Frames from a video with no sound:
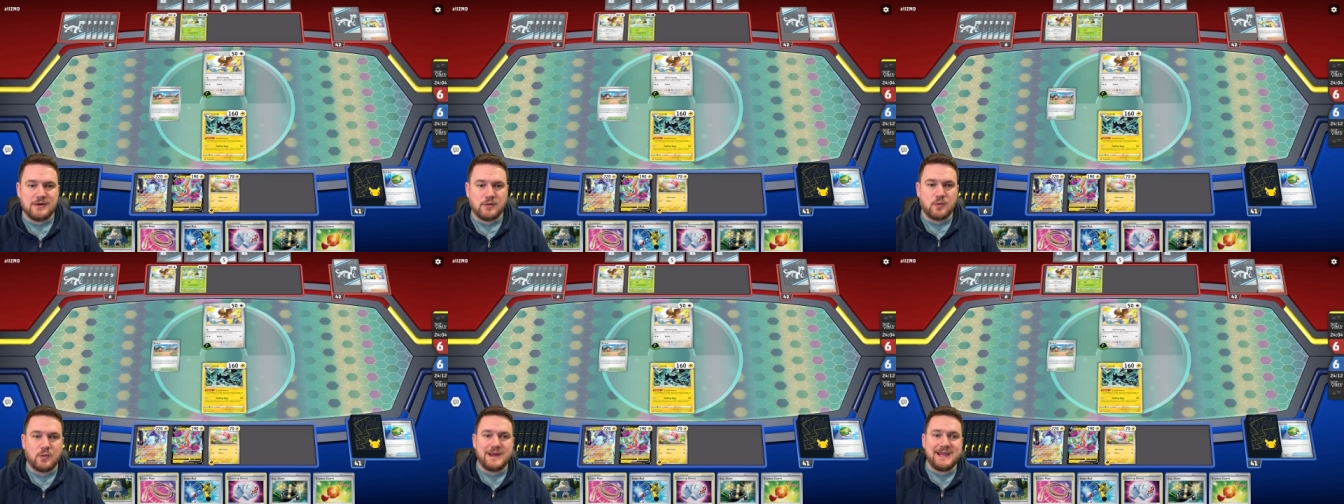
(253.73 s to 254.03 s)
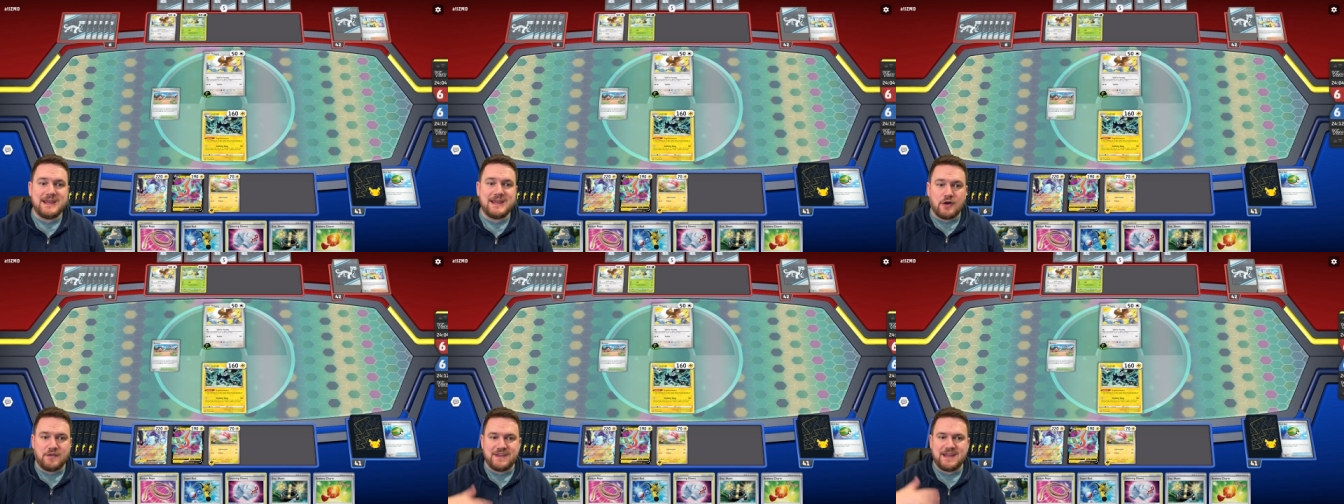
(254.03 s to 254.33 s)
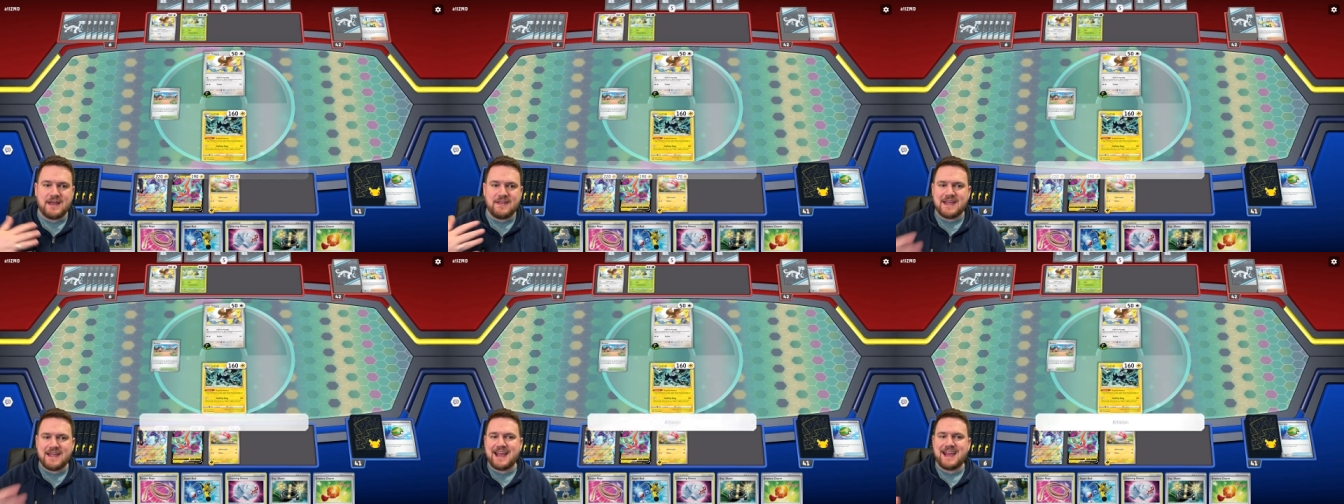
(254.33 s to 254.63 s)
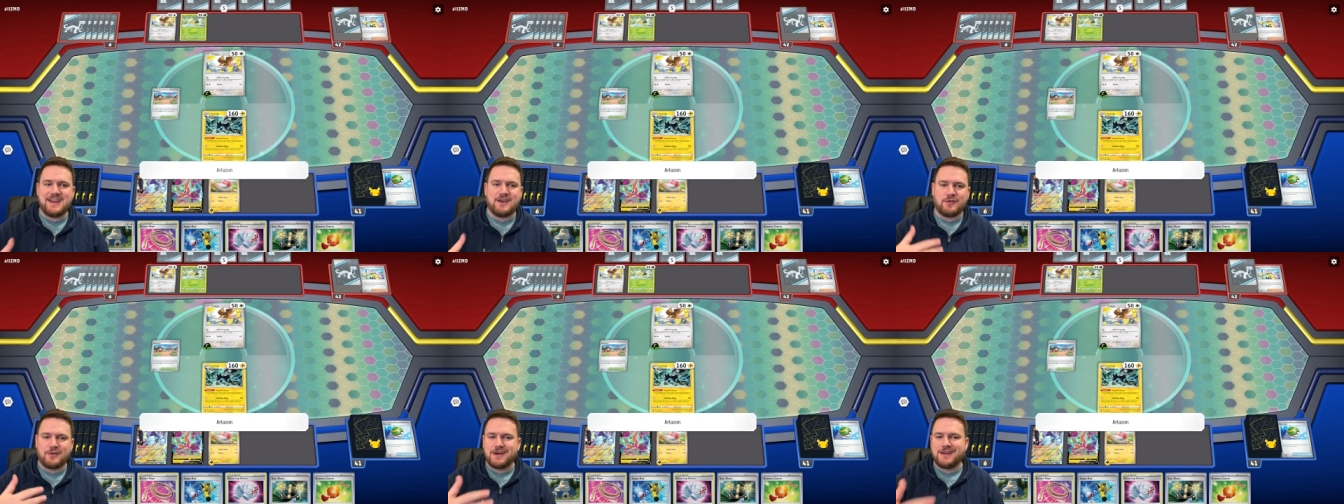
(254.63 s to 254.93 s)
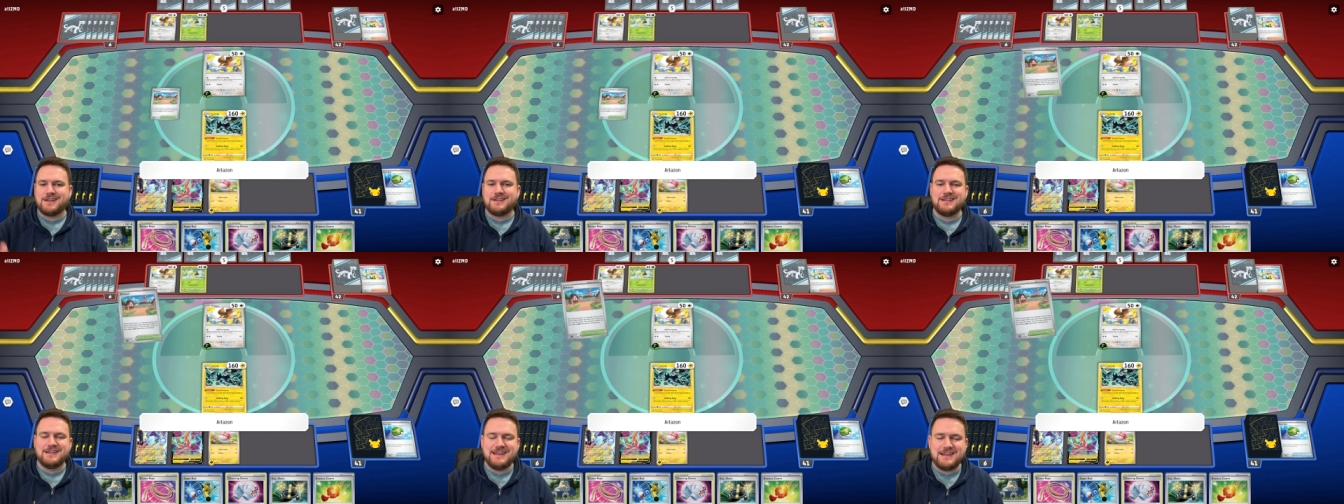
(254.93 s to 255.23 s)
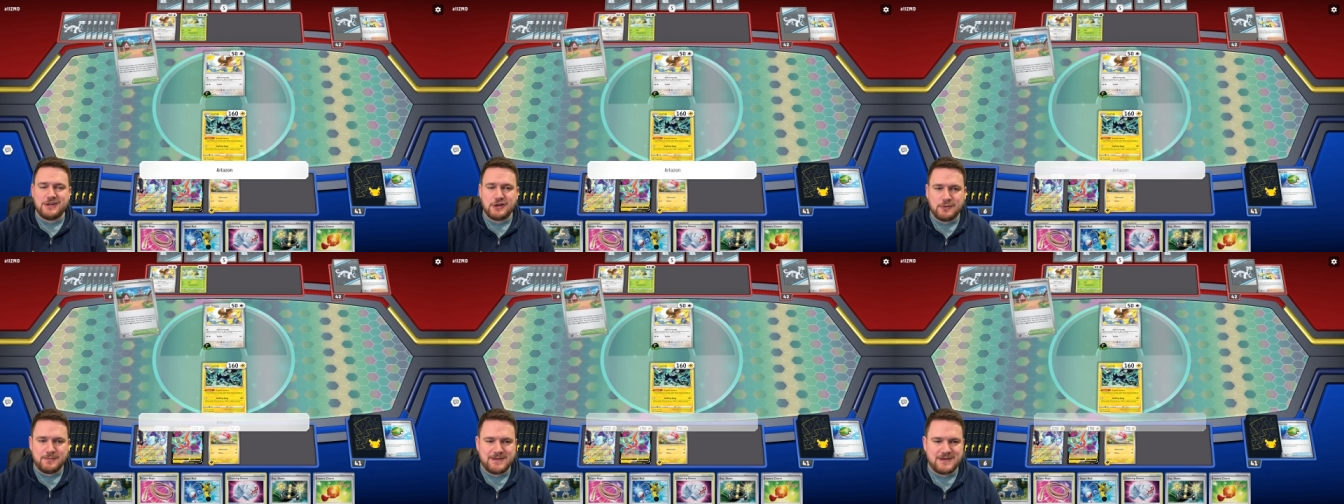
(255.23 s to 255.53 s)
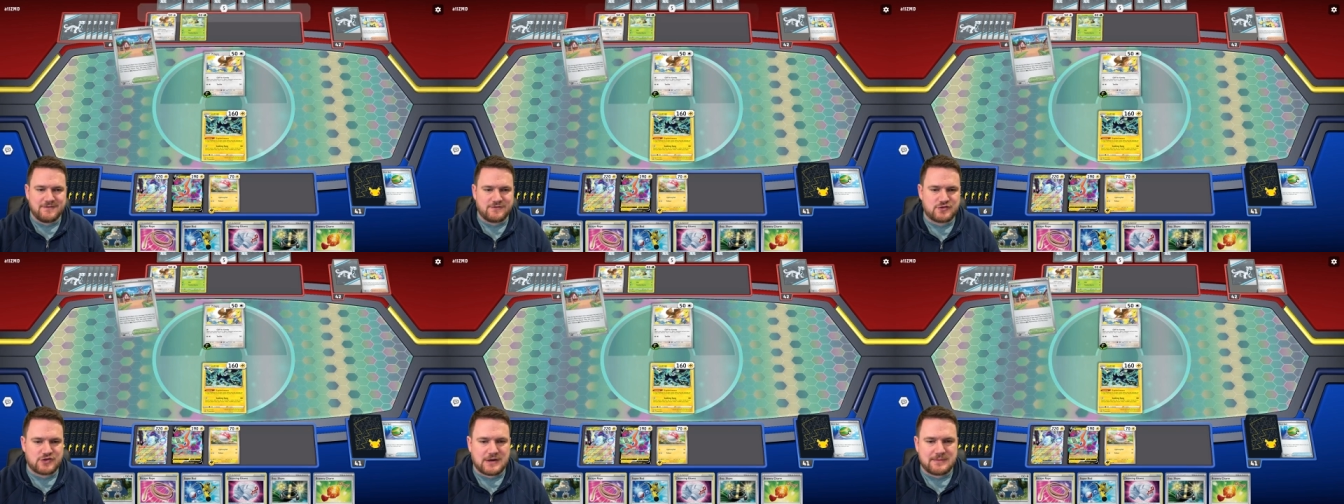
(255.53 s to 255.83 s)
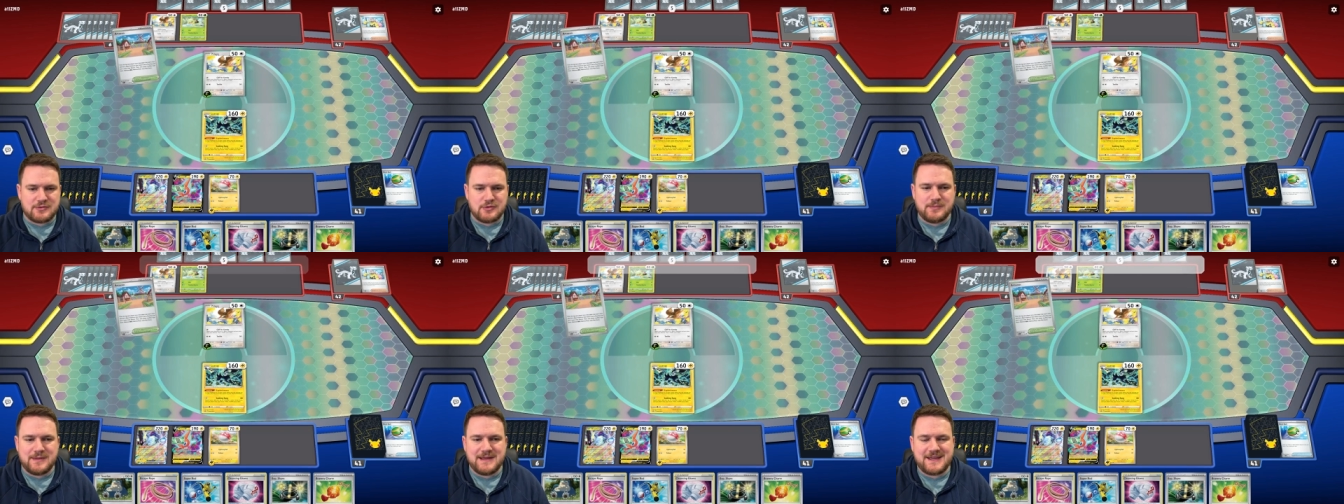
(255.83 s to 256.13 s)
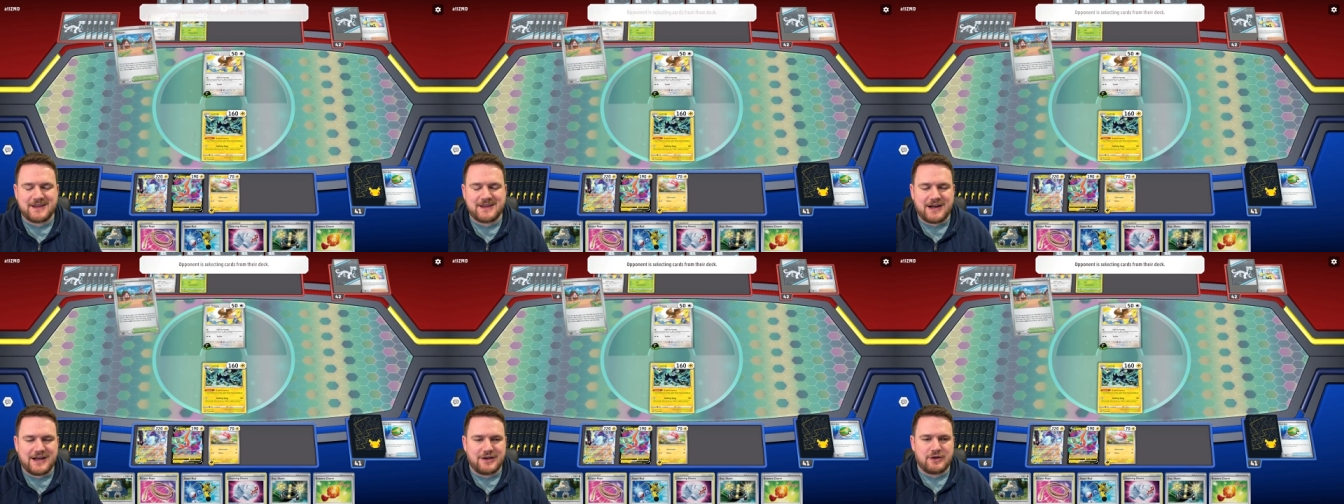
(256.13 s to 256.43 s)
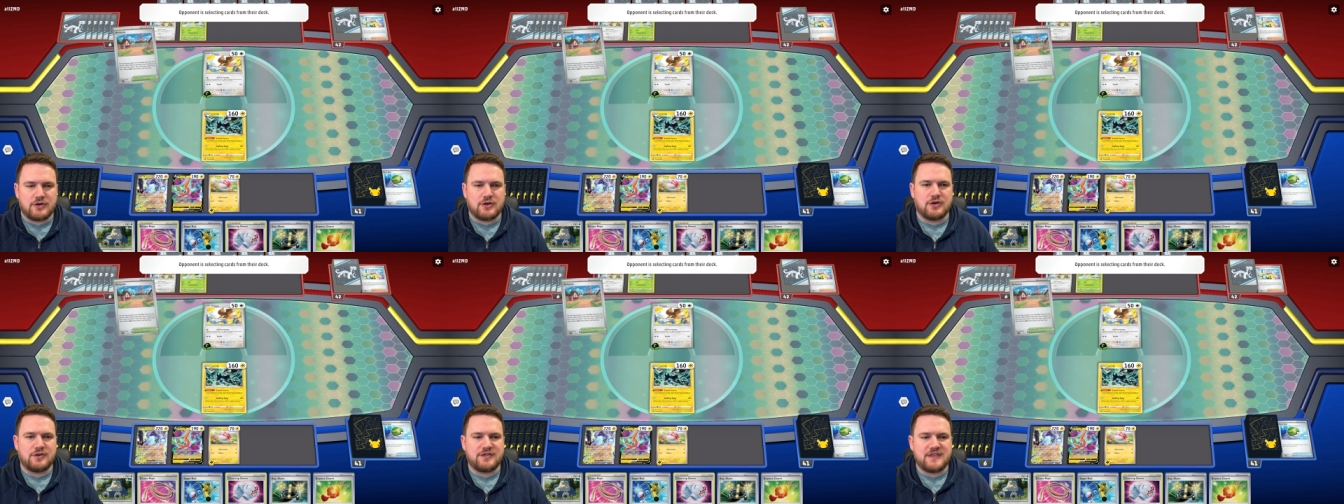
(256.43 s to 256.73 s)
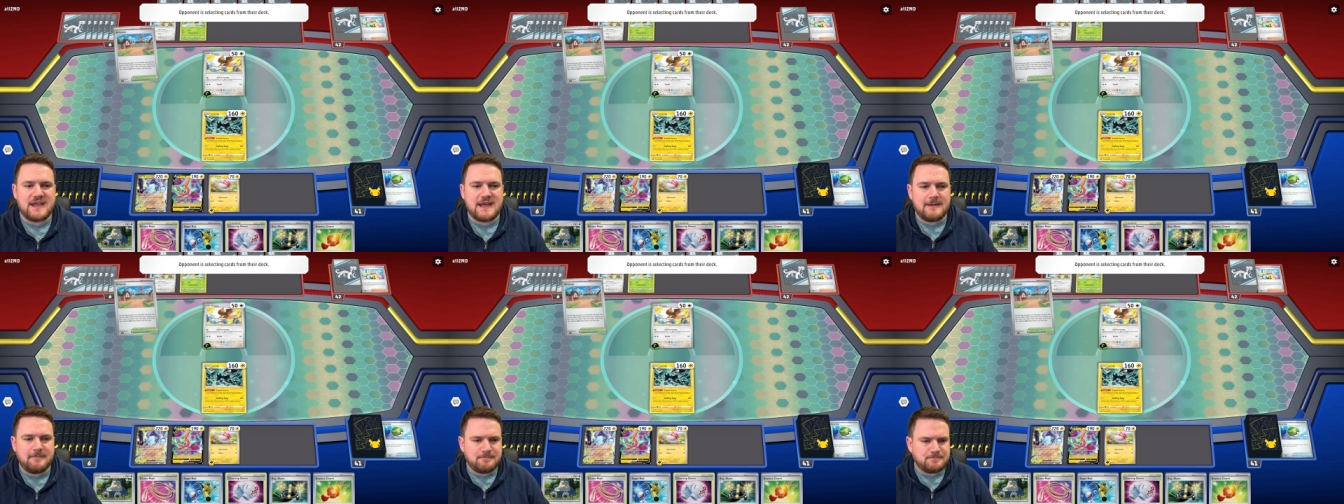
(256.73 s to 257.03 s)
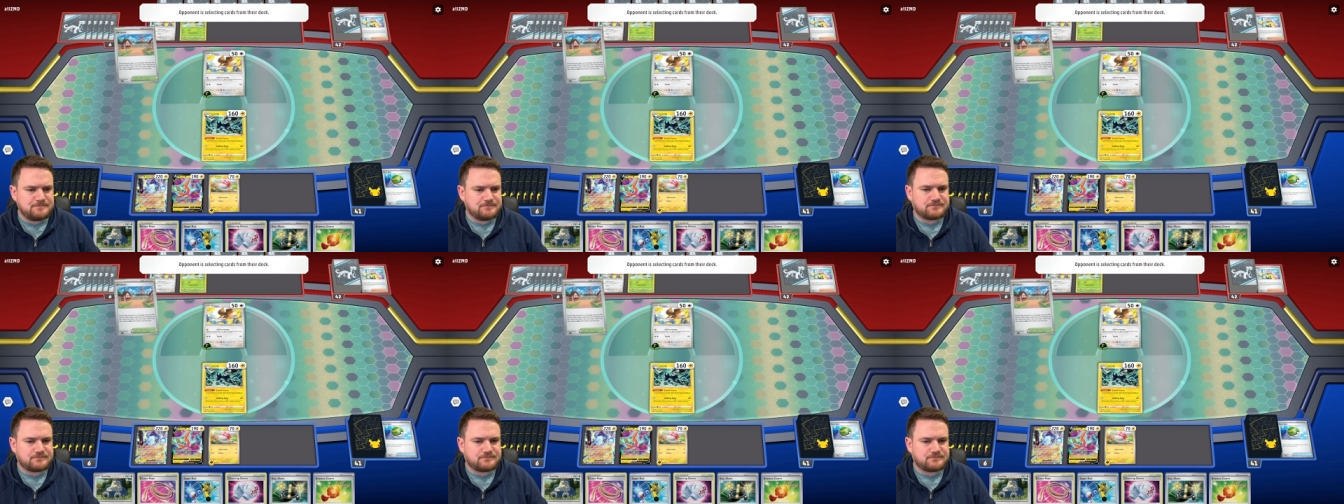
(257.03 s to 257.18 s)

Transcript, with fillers: We, on the other hand, are in a little bit of trouble being Iono there.